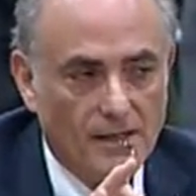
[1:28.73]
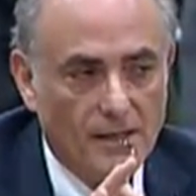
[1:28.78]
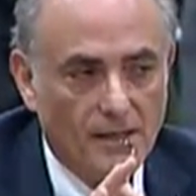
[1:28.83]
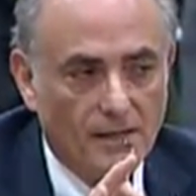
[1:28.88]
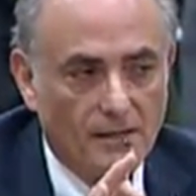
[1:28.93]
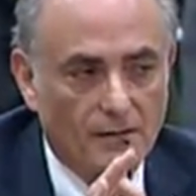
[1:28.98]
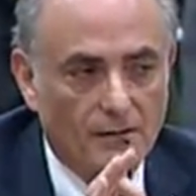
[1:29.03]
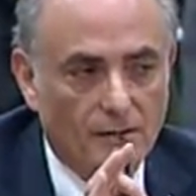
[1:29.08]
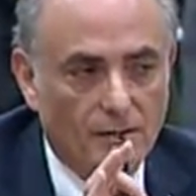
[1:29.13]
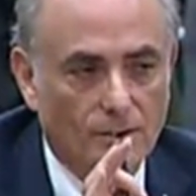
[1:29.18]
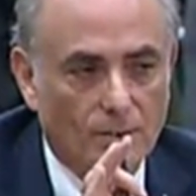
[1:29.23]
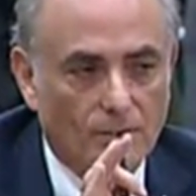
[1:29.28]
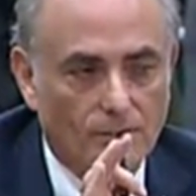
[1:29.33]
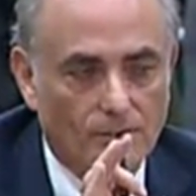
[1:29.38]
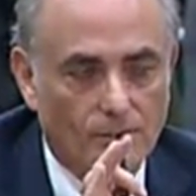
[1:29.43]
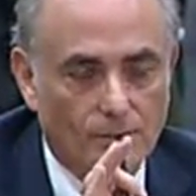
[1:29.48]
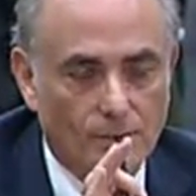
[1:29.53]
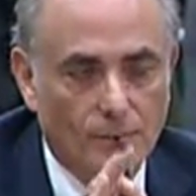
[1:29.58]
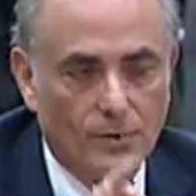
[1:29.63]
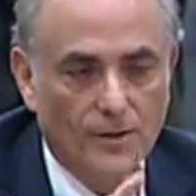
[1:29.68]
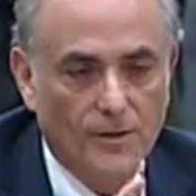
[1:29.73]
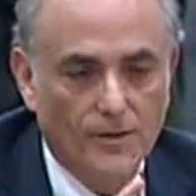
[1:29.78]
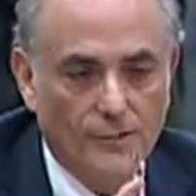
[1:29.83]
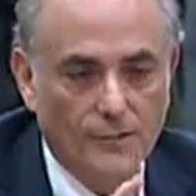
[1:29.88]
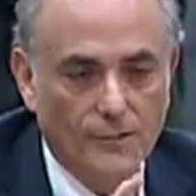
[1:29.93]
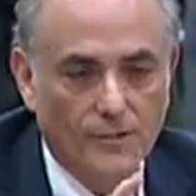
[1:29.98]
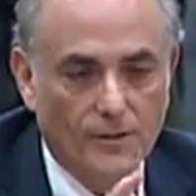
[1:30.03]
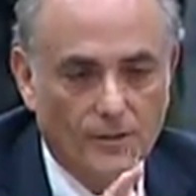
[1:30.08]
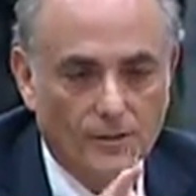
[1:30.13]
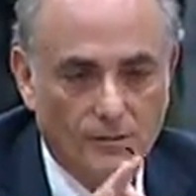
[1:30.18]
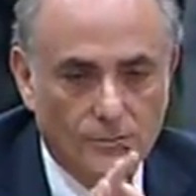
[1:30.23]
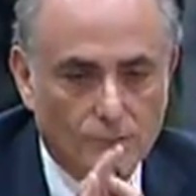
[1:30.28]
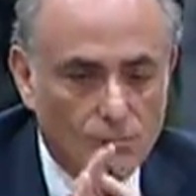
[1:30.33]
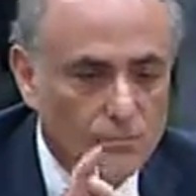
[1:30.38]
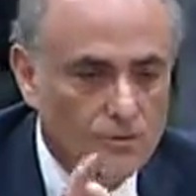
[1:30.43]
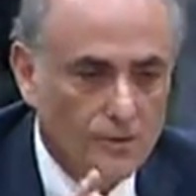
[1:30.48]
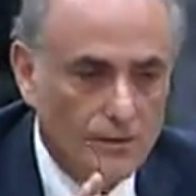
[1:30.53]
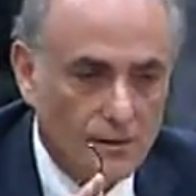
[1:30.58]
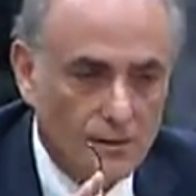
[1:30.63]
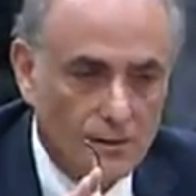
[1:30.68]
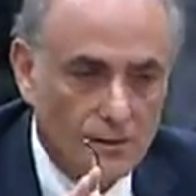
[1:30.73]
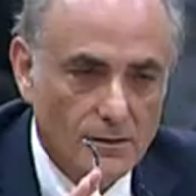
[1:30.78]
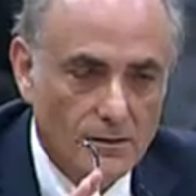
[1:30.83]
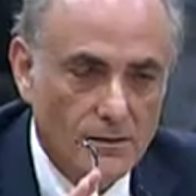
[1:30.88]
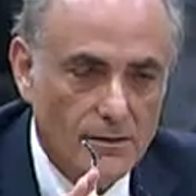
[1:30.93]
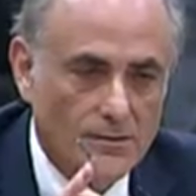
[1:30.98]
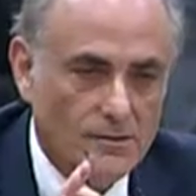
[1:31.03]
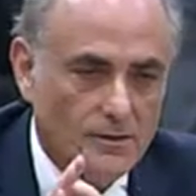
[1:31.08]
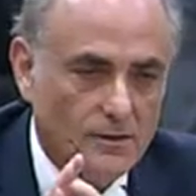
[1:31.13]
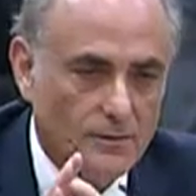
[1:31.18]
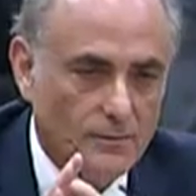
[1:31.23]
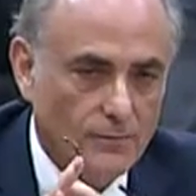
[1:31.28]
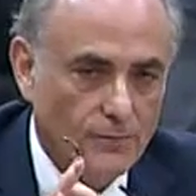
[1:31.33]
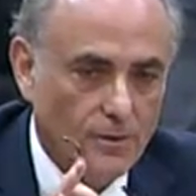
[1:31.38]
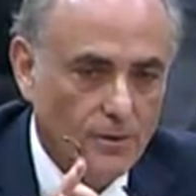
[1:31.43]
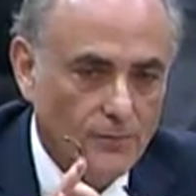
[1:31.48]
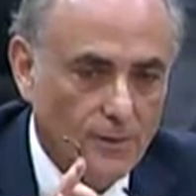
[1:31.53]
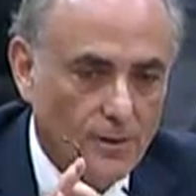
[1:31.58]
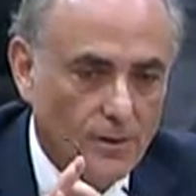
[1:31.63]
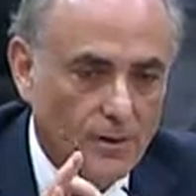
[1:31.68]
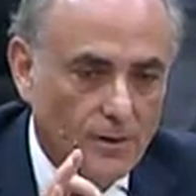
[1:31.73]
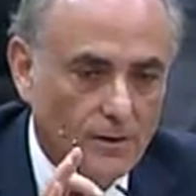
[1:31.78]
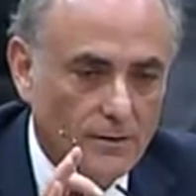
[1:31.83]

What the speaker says: That said, we've been clear